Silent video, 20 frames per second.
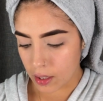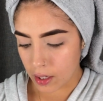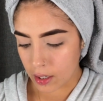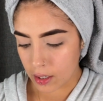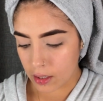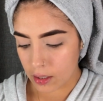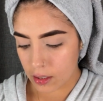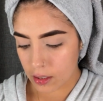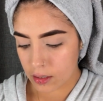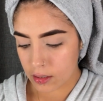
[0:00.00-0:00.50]
like
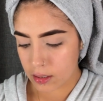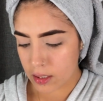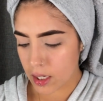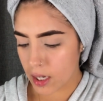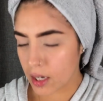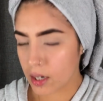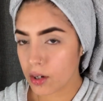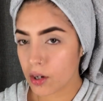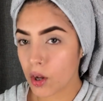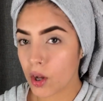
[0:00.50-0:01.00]

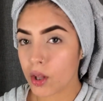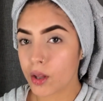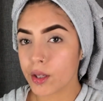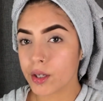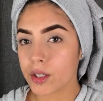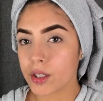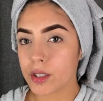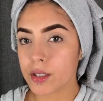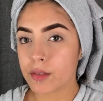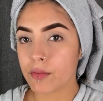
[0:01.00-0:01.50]
$10
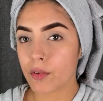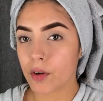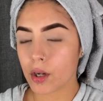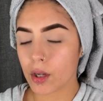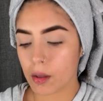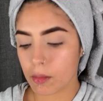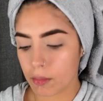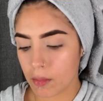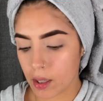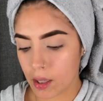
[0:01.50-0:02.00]

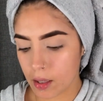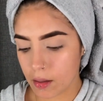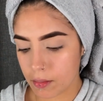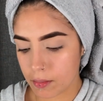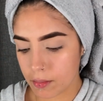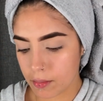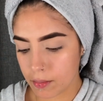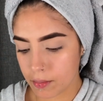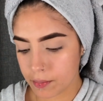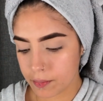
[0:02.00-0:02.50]
from
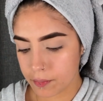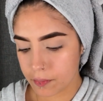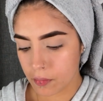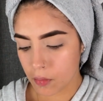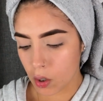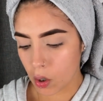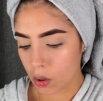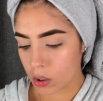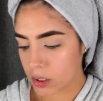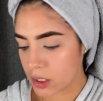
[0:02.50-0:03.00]

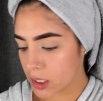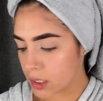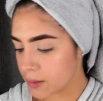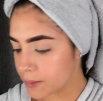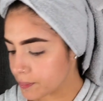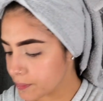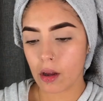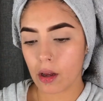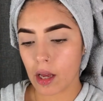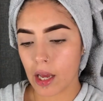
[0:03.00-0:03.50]

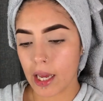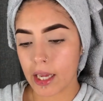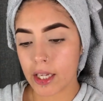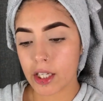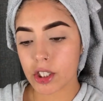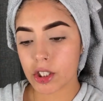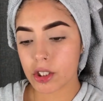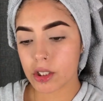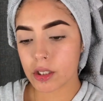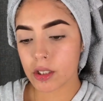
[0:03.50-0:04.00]
Ulta. I
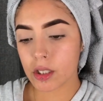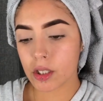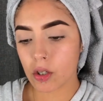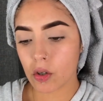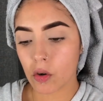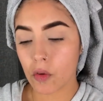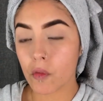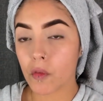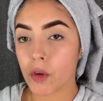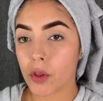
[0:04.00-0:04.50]
usually
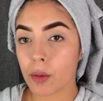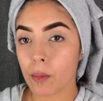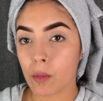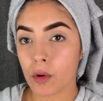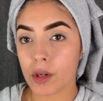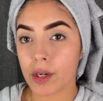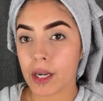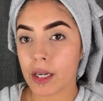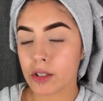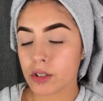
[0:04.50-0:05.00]
go for the
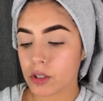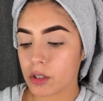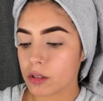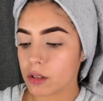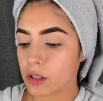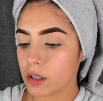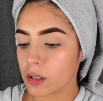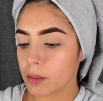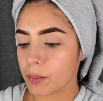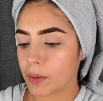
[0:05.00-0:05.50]
more natural
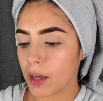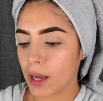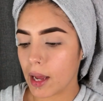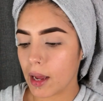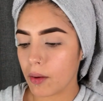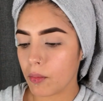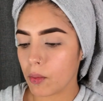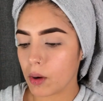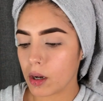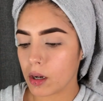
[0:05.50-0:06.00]
look, but
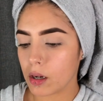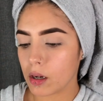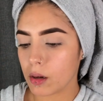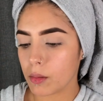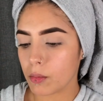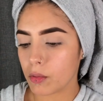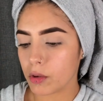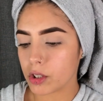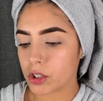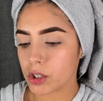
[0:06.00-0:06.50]
I want
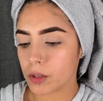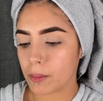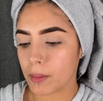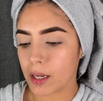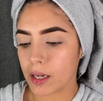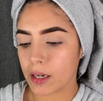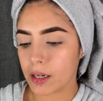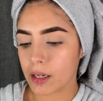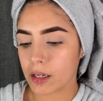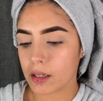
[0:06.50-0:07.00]
a more
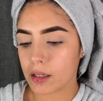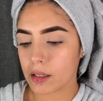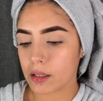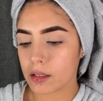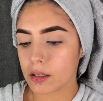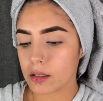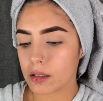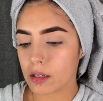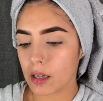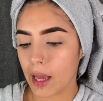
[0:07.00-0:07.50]
dramatic
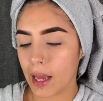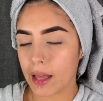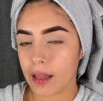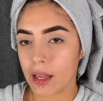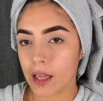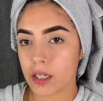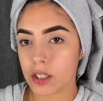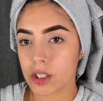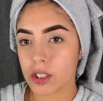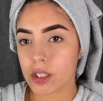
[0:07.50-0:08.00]

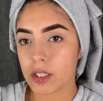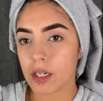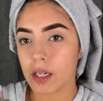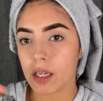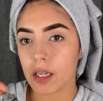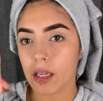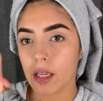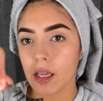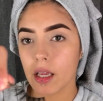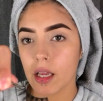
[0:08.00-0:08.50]
eyelash
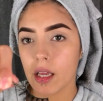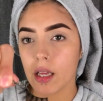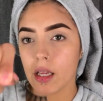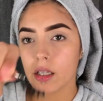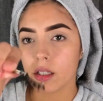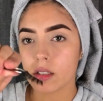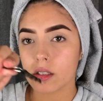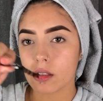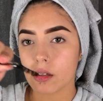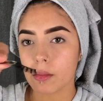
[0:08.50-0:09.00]
today,
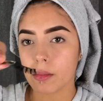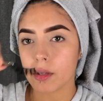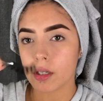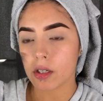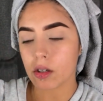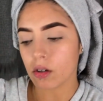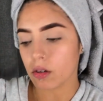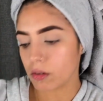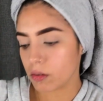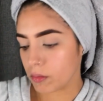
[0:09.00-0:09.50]
so I'm gonna
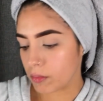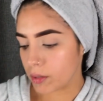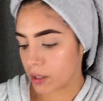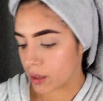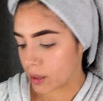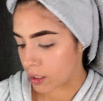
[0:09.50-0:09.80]
go with